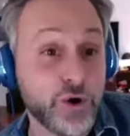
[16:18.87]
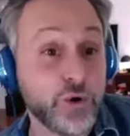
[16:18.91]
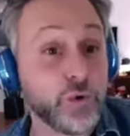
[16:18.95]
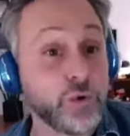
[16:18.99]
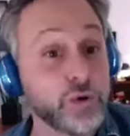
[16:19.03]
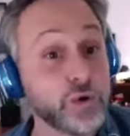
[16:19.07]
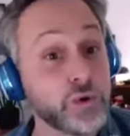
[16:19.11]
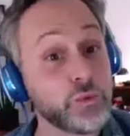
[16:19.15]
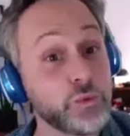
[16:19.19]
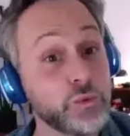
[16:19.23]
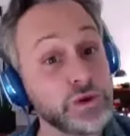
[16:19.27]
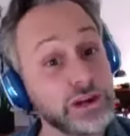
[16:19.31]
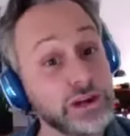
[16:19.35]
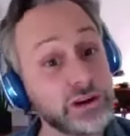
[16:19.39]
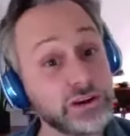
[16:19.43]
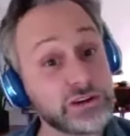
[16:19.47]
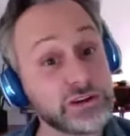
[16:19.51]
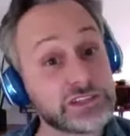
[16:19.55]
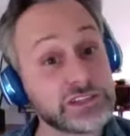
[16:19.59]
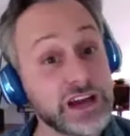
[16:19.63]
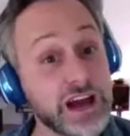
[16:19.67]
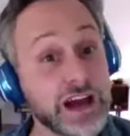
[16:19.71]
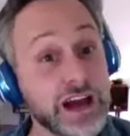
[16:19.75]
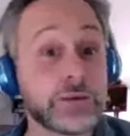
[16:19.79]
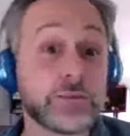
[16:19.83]
or weird
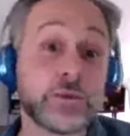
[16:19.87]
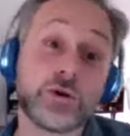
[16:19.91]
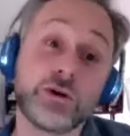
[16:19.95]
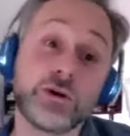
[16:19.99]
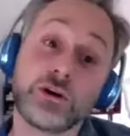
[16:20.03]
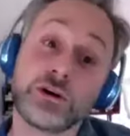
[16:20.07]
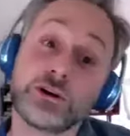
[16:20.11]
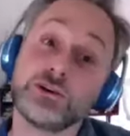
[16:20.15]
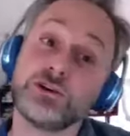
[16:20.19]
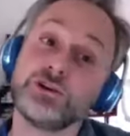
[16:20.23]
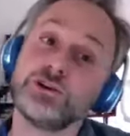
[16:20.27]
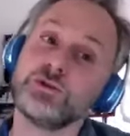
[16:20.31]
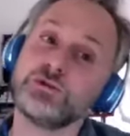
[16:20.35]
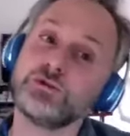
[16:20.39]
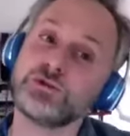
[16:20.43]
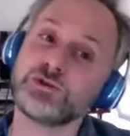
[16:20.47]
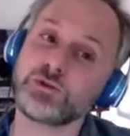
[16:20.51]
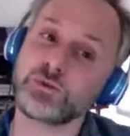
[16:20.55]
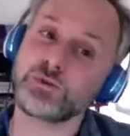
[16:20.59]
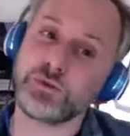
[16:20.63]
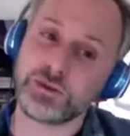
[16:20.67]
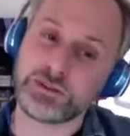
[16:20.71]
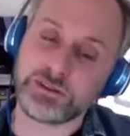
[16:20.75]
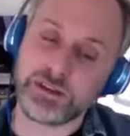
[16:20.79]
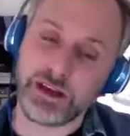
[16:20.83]
time or
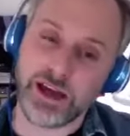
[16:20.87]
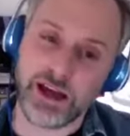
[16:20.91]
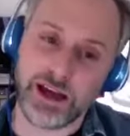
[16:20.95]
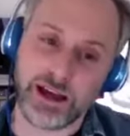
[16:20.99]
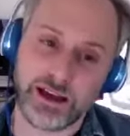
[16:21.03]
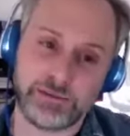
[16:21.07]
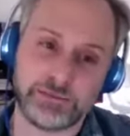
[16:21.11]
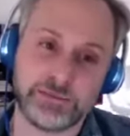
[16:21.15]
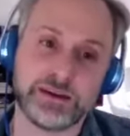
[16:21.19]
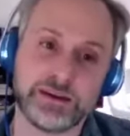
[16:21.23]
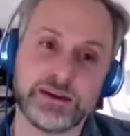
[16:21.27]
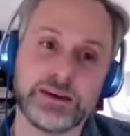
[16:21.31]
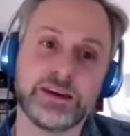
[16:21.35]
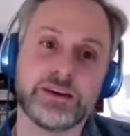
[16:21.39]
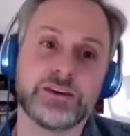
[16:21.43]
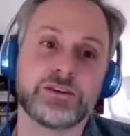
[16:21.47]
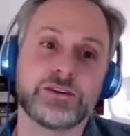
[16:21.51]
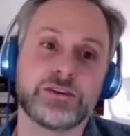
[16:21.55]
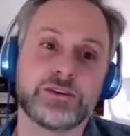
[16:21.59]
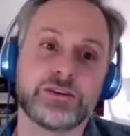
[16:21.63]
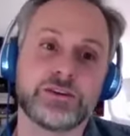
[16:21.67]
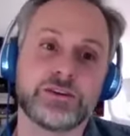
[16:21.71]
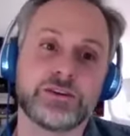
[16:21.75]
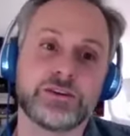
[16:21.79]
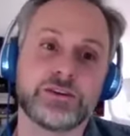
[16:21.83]
unusual time,
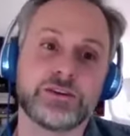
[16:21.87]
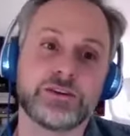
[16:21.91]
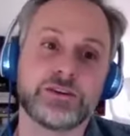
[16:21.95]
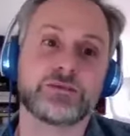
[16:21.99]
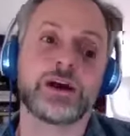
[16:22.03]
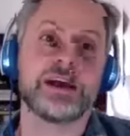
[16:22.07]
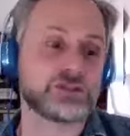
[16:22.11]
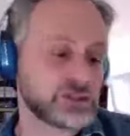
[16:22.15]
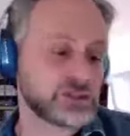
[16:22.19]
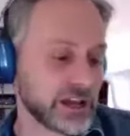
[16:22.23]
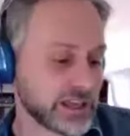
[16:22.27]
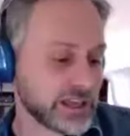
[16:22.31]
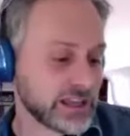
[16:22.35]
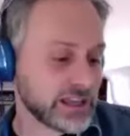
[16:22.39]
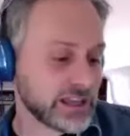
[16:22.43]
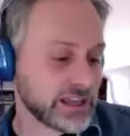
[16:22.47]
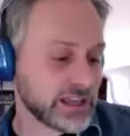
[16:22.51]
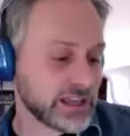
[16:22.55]
right? Just